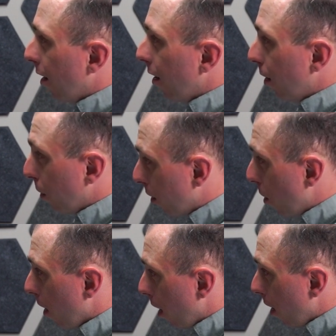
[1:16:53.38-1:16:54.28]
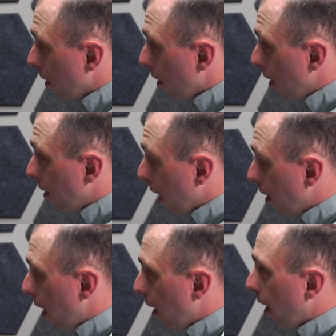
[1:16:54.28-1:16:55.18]
those scorecards in
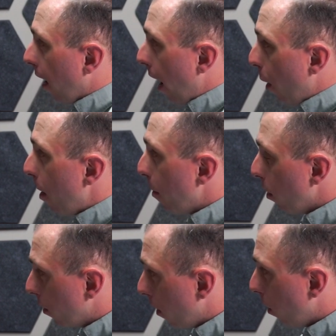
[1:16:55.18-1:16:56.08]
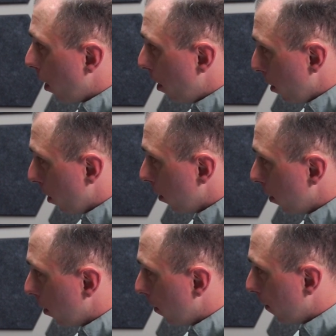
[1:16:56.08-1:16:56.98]
dictating how members vote on
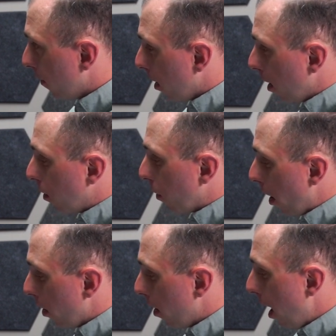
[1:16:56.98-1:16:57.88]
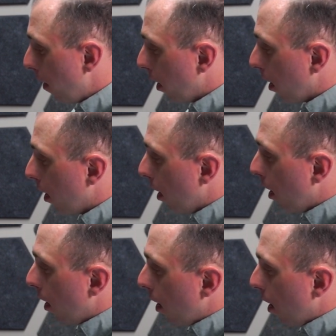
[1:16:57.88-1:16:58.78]
bills. And so rather than having
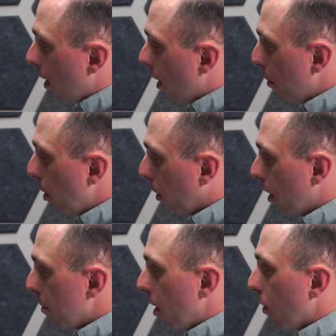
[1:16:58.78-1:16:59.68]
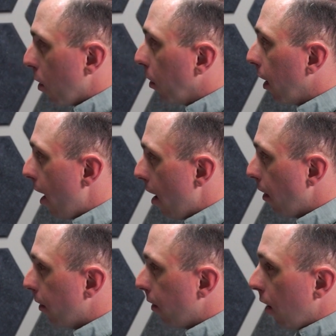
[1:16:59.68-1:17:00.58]
a bill that you might normally
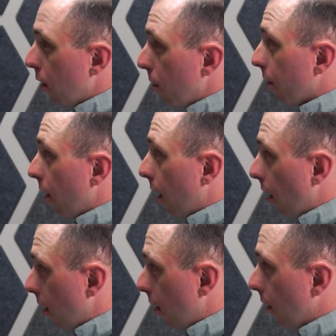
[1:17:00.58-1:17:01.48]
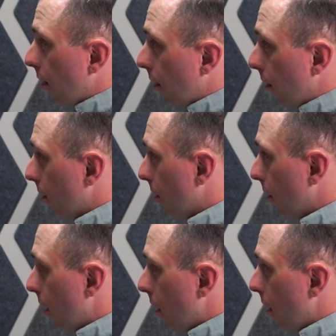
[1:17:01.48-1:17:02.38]
have unified,
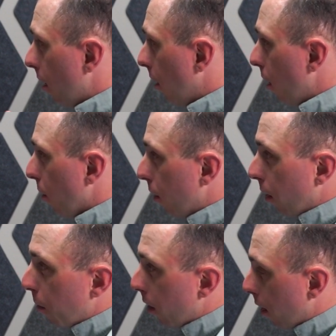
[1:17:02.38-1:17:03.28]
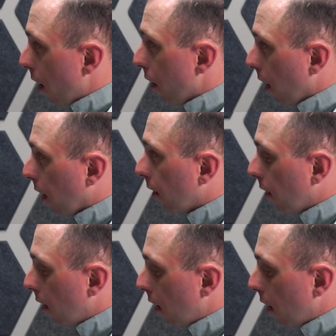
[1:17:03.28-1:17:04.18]
31-0,
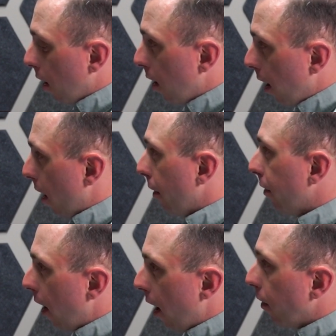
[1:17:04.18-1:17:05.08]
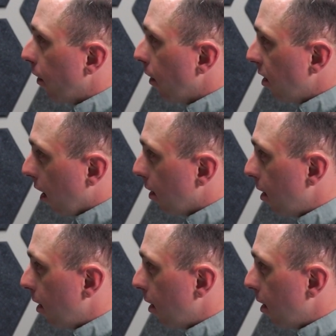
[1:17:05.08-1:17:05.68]
you now have 5, 6,